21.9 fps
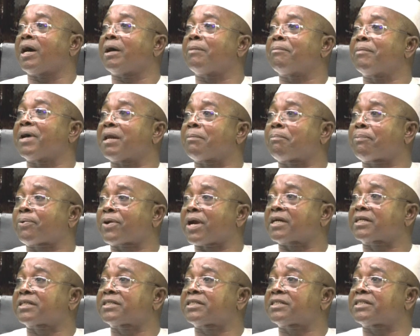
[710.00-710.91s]

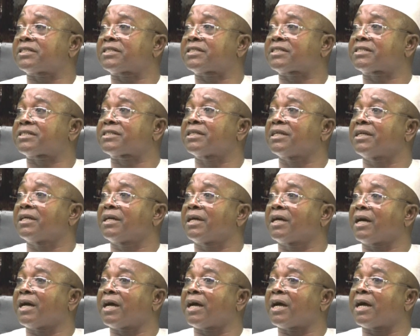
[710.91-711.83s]
malpractice
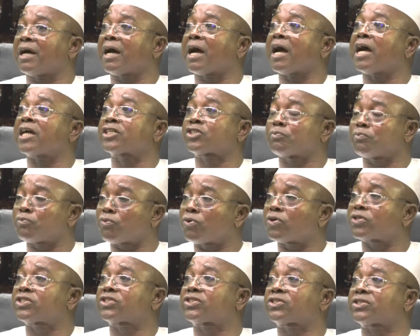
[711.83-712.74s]
as
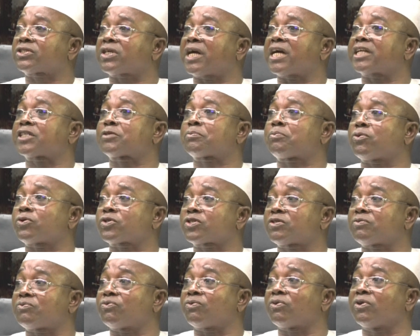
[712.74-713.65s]
much as
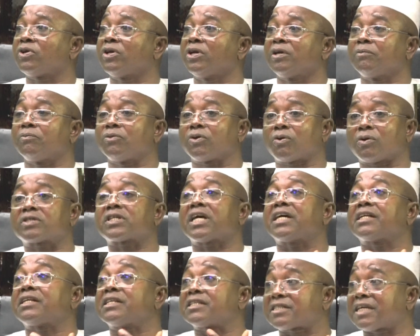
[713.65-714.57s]
possible, because
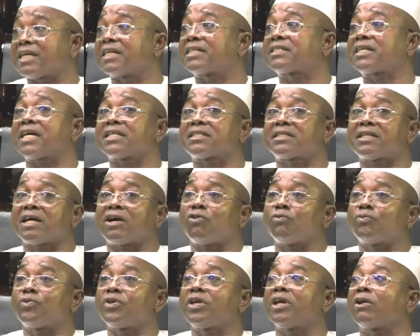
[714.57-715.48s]
at the centers there
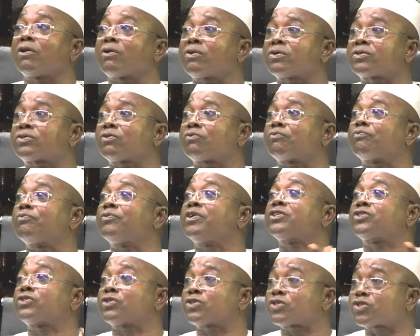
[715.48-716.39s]
will be a lot of
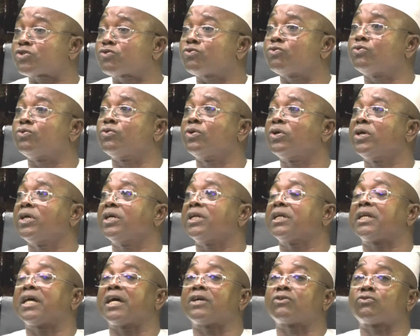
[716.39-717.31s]
measures too
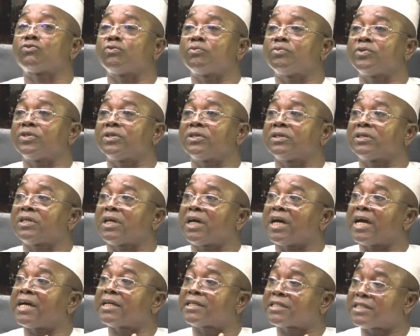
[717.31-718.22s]
that will be
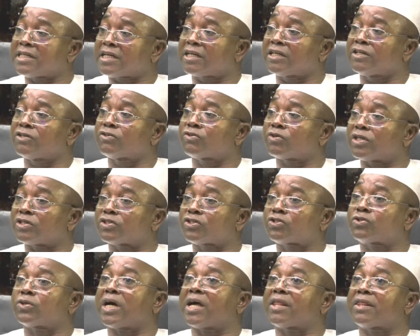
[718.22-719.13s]
taken to
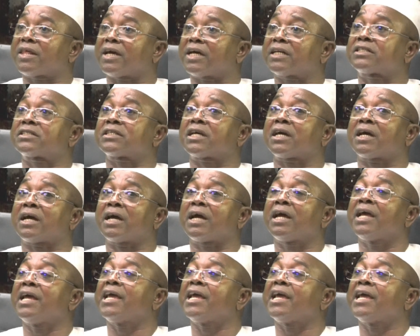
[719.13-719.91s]
ensure that